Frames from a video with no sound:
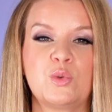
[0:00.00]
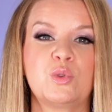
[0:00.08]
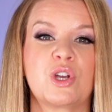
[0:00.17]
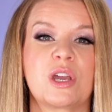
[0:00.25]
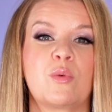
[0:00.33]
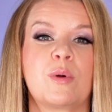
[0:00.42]

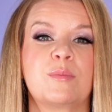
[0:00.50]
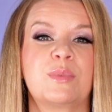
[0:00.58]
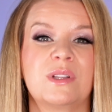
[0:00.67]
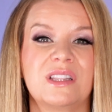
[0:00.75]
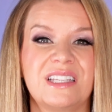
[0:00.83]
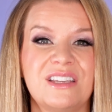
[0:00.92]
Look at what
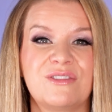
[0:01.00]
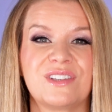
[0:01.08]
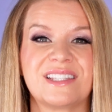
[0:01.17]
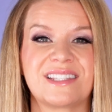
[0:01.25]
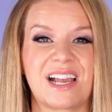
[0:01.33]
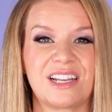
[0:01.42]
belief
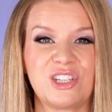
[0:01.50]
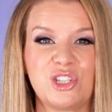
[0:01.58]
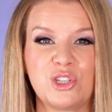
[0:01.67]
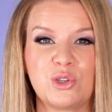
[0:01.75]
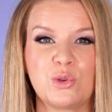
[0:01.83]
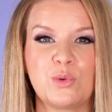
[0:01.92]
inside
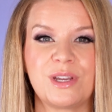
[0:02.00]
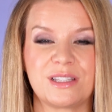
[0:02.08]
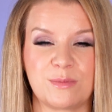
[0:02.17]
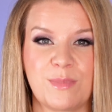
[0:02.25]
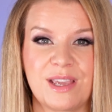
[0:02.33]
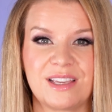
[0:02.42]
you
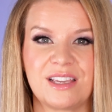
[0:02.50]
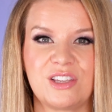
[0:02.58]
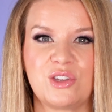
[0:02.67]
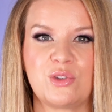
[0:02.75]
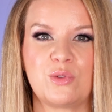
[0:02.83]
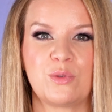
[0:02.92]
it's making
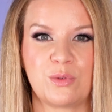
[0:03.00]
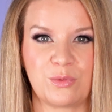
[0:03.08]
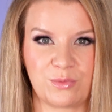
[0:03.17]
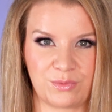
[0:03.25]
you